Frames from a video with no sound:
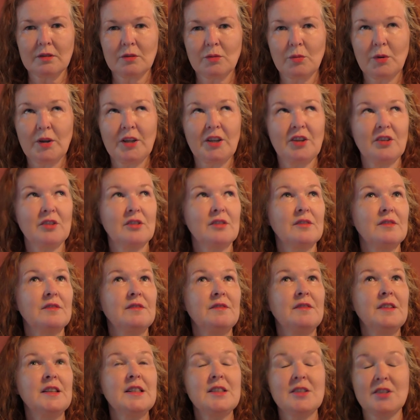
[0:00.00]
where you're
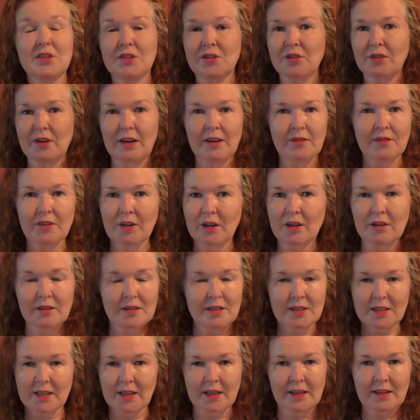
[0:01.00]
convinced you're having a
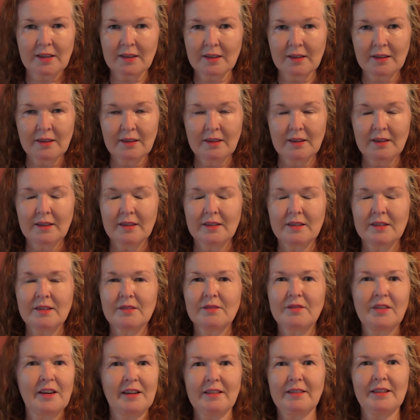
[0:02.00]
heart attack,
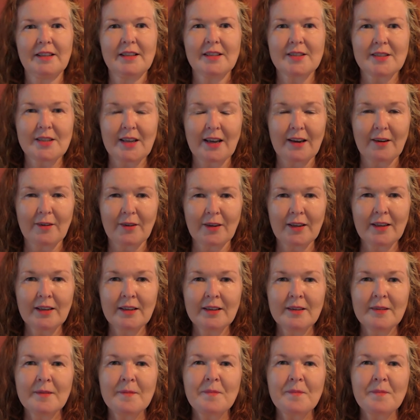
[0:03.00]
very scary,